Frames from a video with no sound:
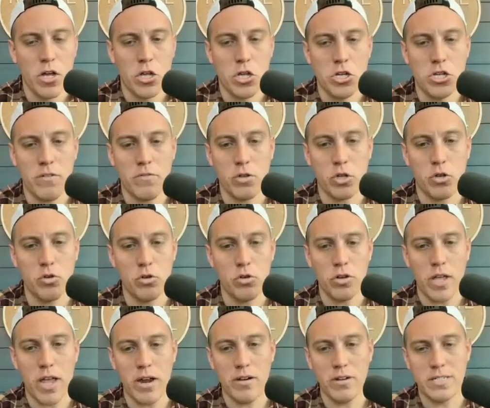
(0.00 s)
You should have the
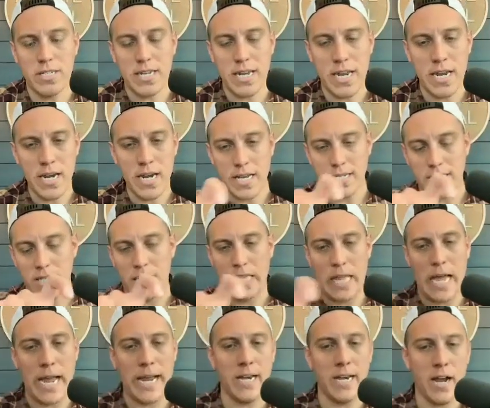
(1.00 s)
Google guaranteed as a
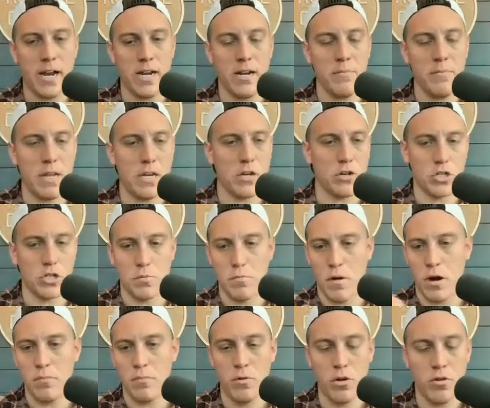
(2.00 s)
line item in your
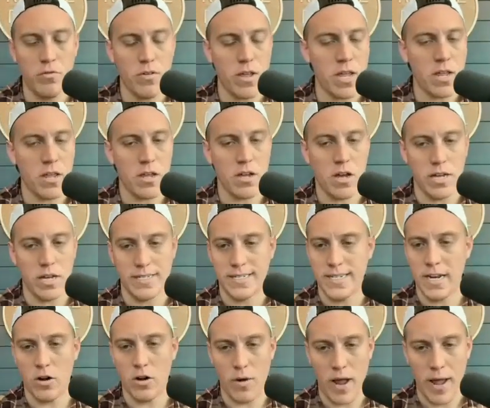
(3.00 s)
smart moving
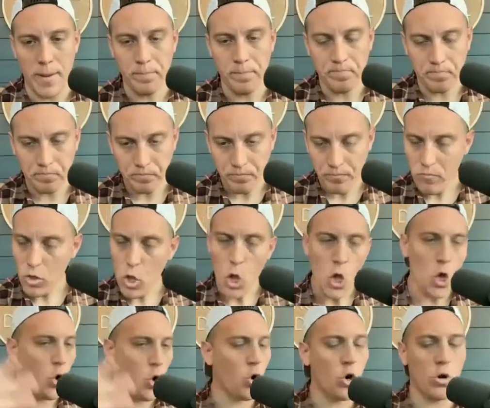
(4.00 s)
CRM
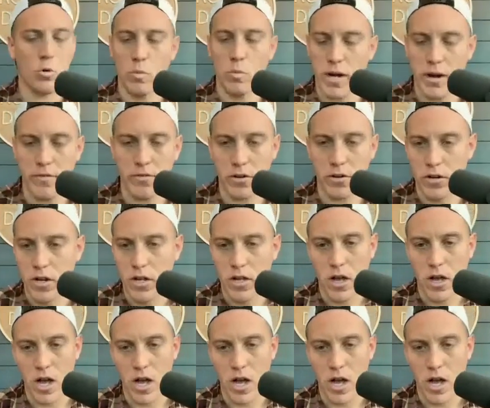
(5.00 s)
or whatever,